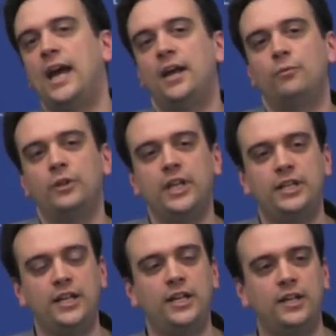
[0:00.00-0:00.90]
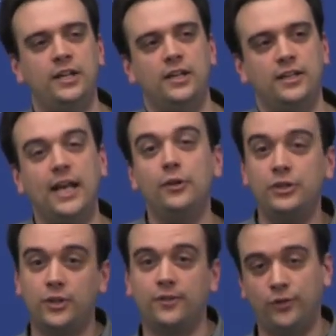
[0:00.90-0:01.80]
And what they did, that
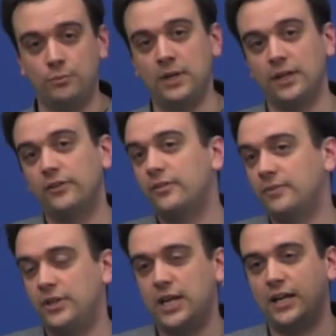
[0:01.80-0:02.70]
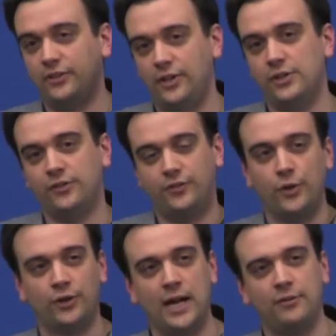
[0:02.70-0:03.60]
only took a few minutes to take a series of
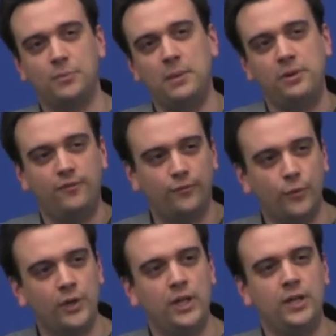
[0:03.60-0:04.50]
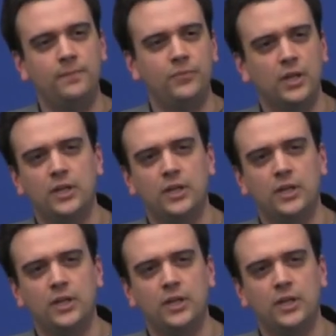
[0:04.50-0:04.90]
photographs, maybe 40,